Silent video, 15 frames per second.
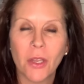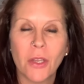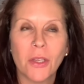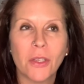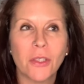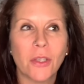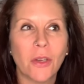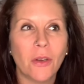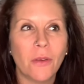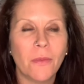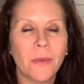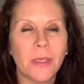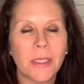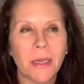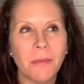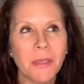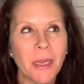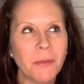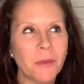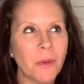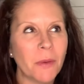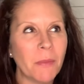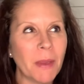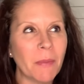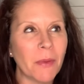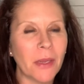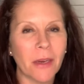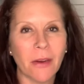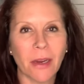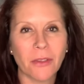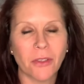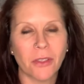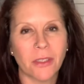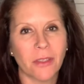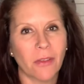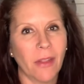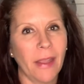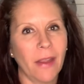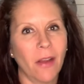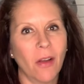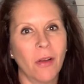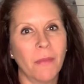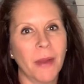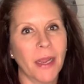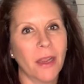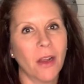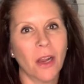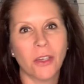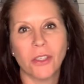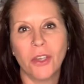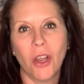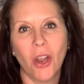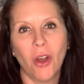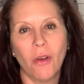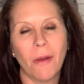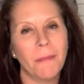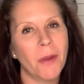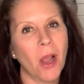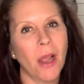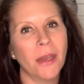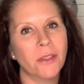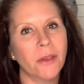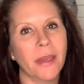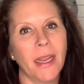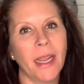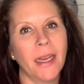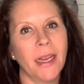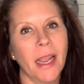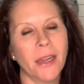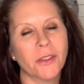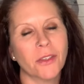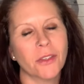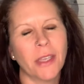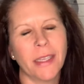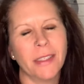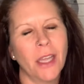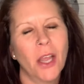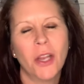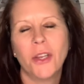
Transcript: So sometimes when people hear exercise, they're like, oh my gosh, no, I'm not doing any exercise.